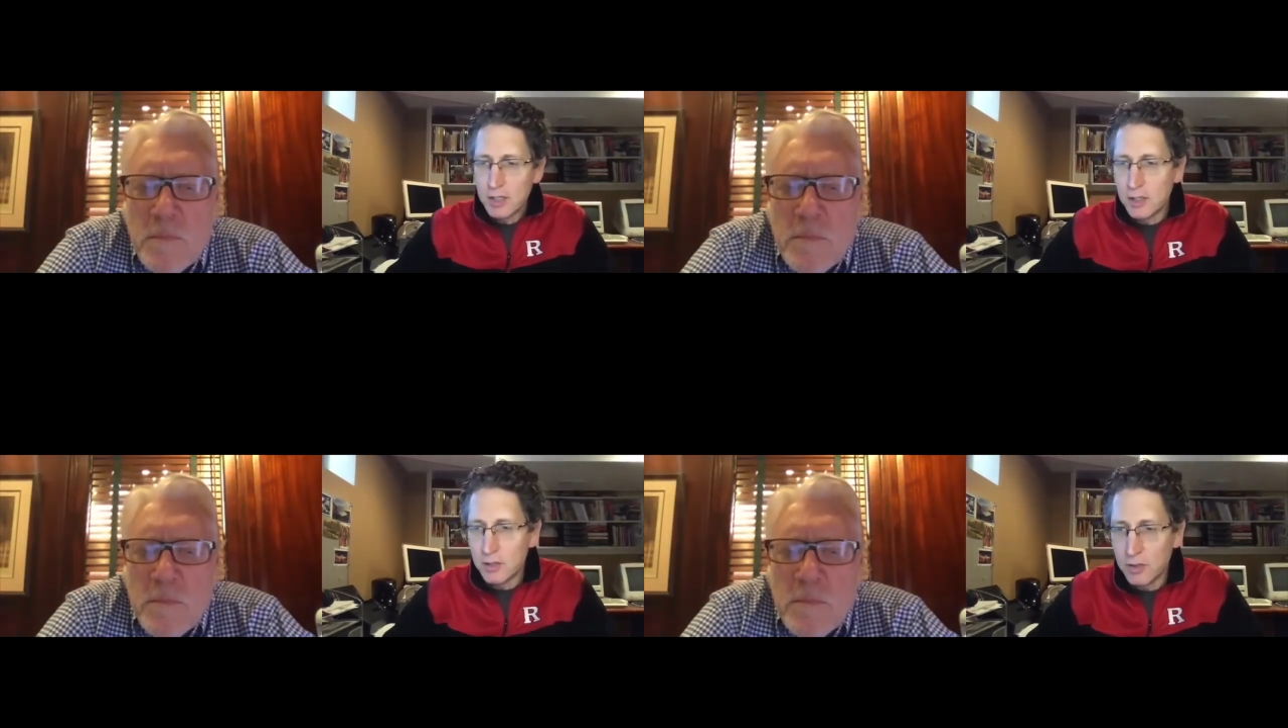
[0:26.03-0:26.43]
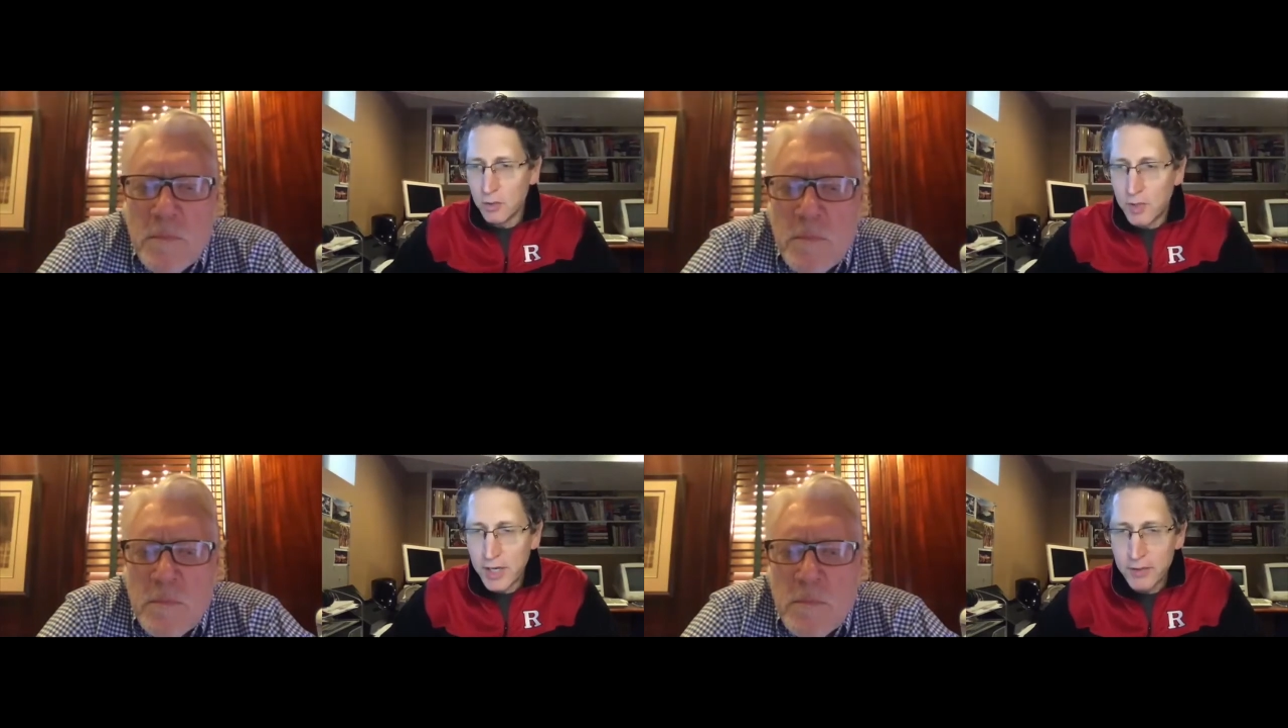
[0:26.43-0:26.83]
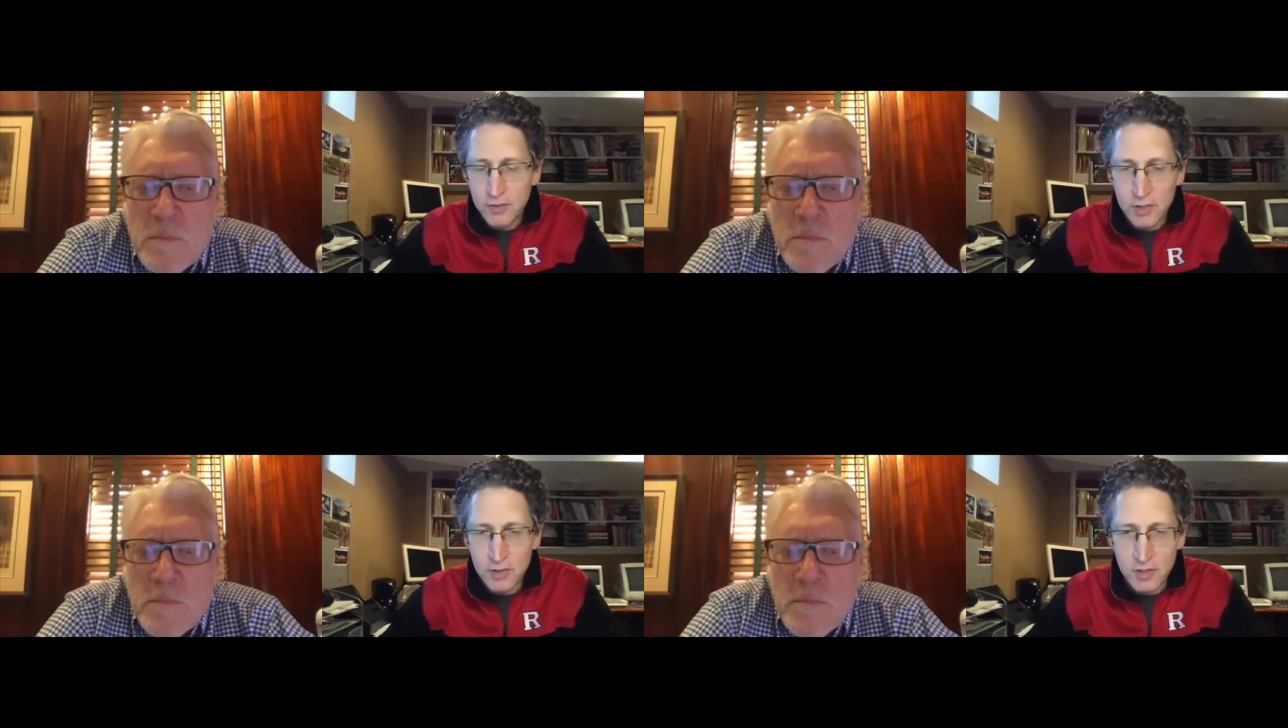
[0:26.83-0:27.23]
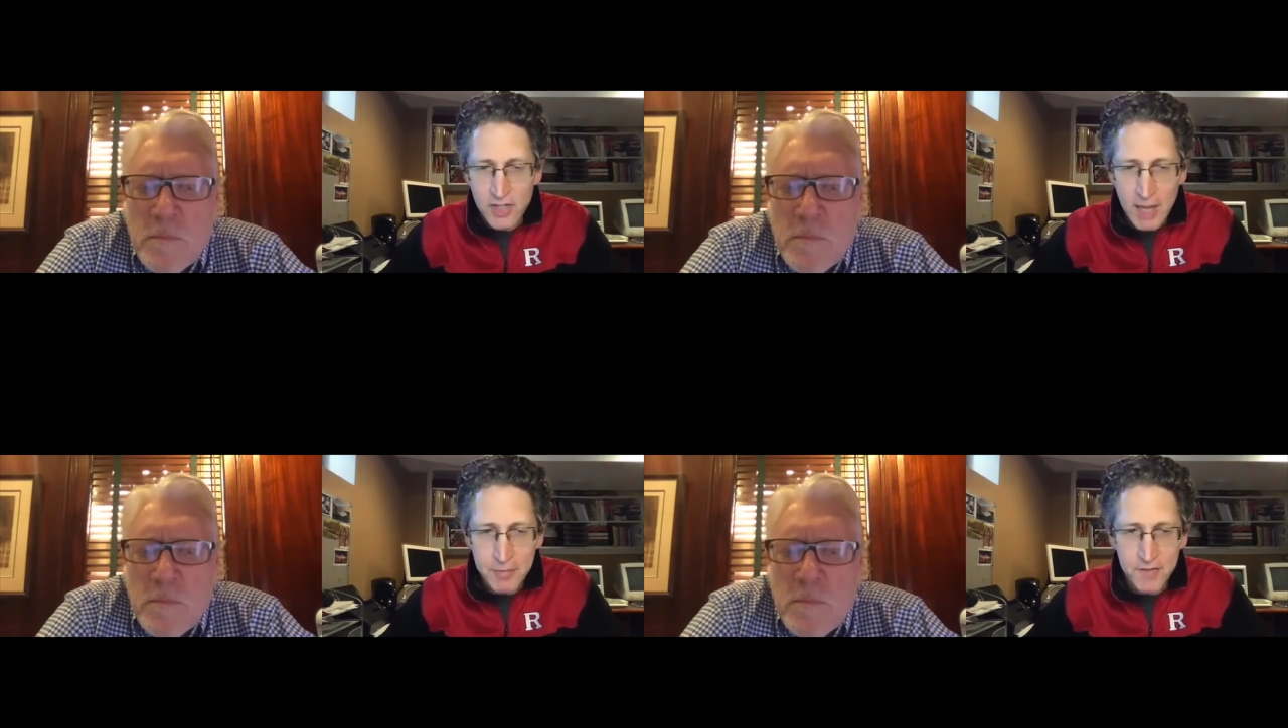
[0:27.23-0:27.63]
Why didn't this
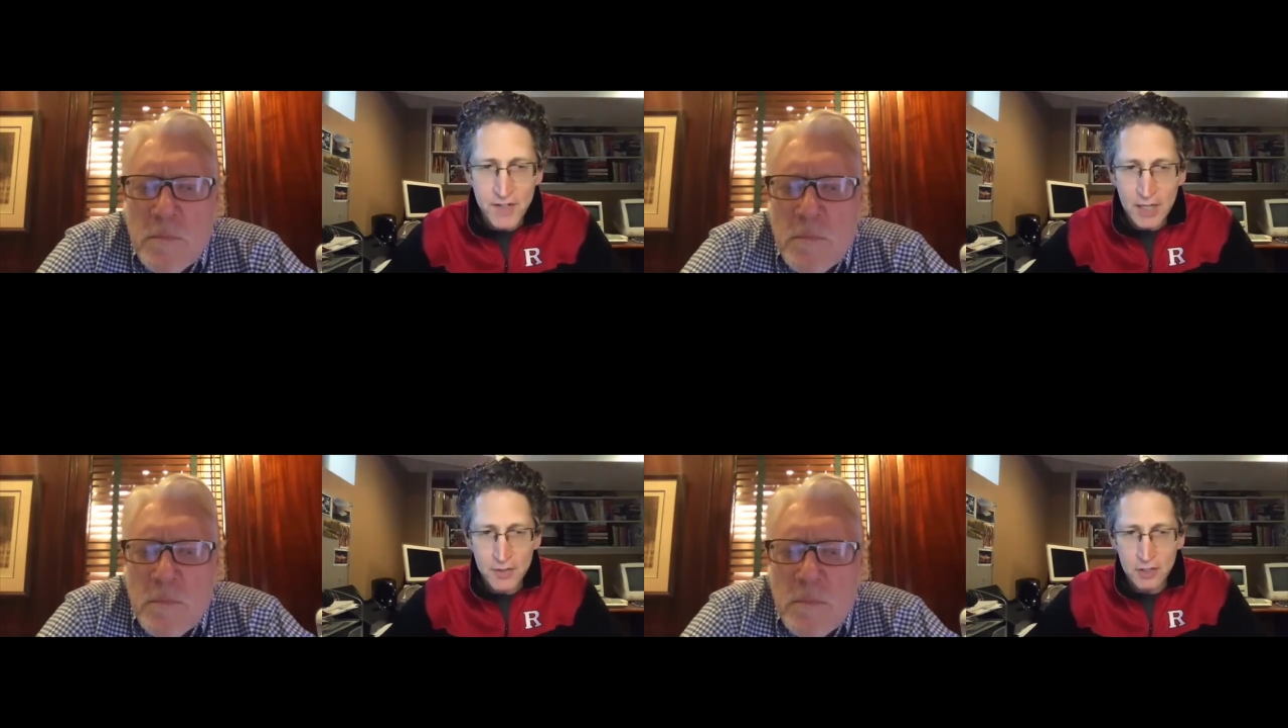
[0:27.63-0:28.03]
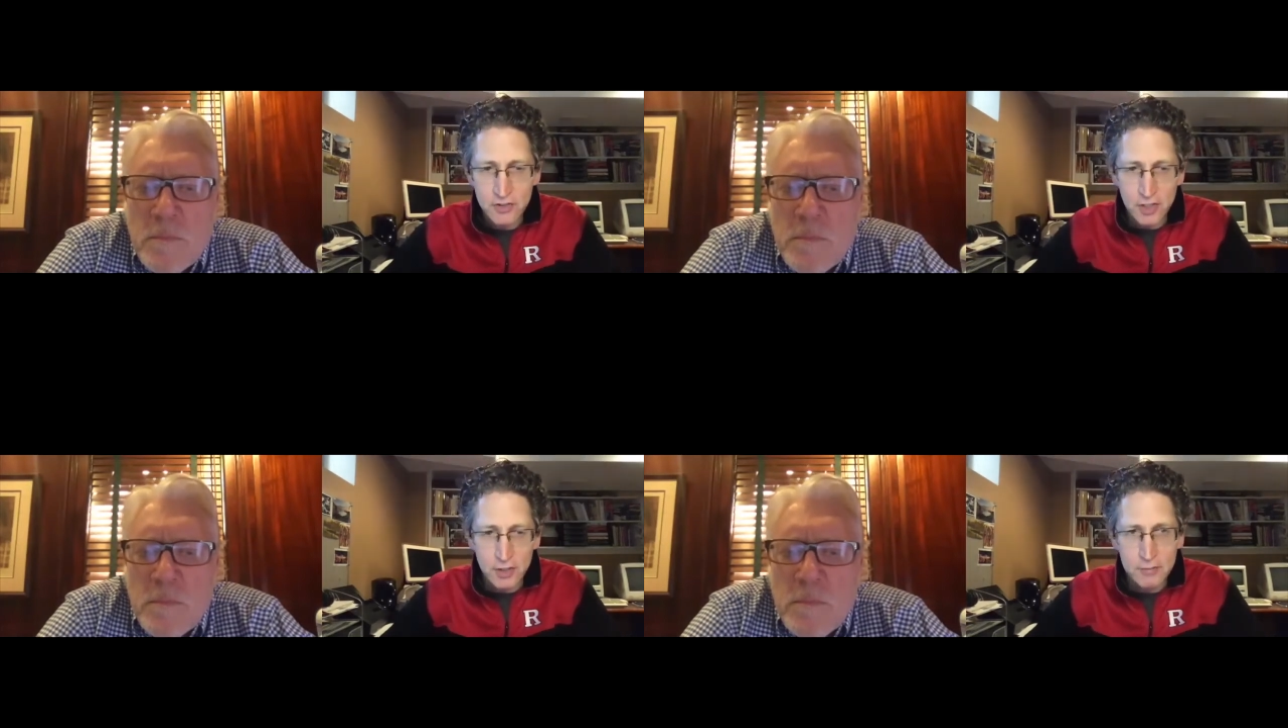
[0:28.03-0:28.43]
happen 5 years ago?